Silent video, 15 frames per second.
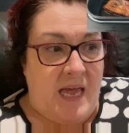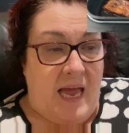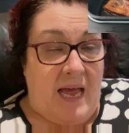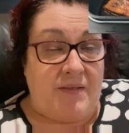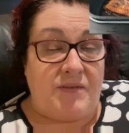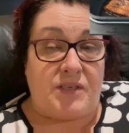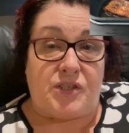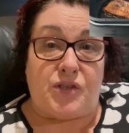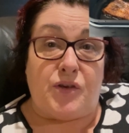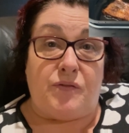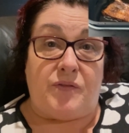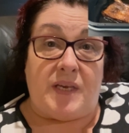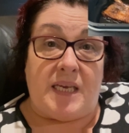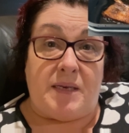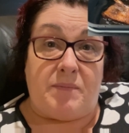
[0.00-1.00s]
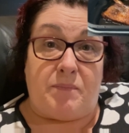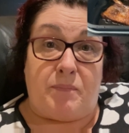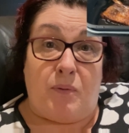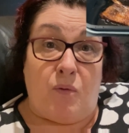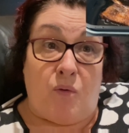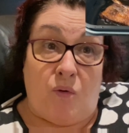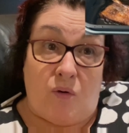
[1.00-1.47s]
And the sous vide
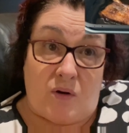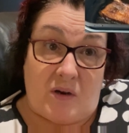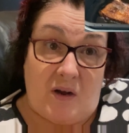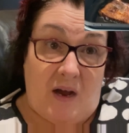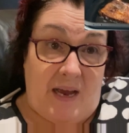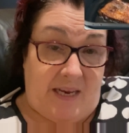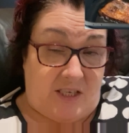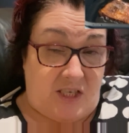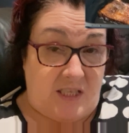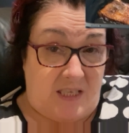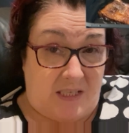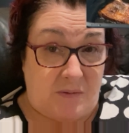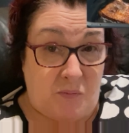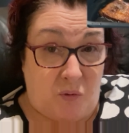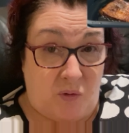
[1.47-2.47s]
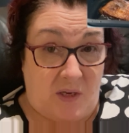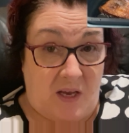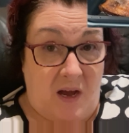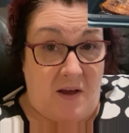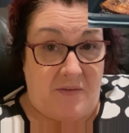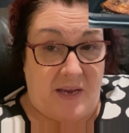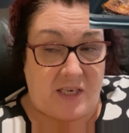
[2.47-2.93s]
pork, this morning,
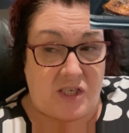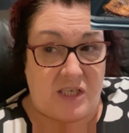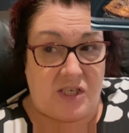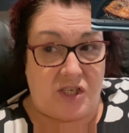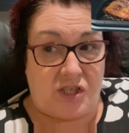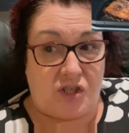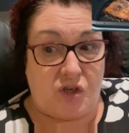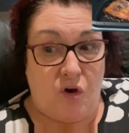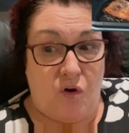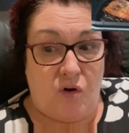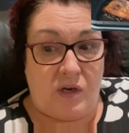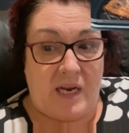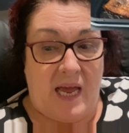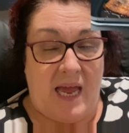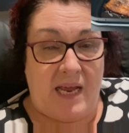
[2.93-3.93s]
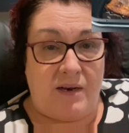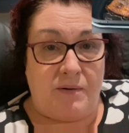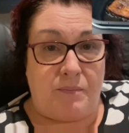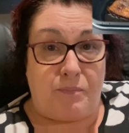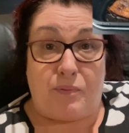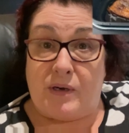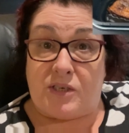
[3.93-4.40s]
I've actually just gone and
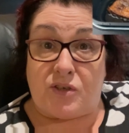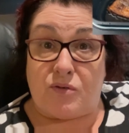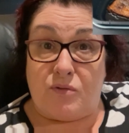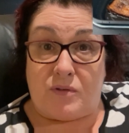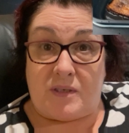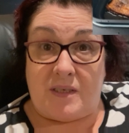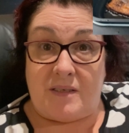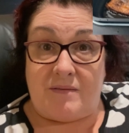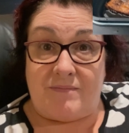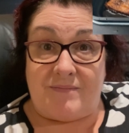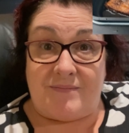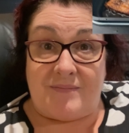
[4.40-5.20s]
pressure cooked it.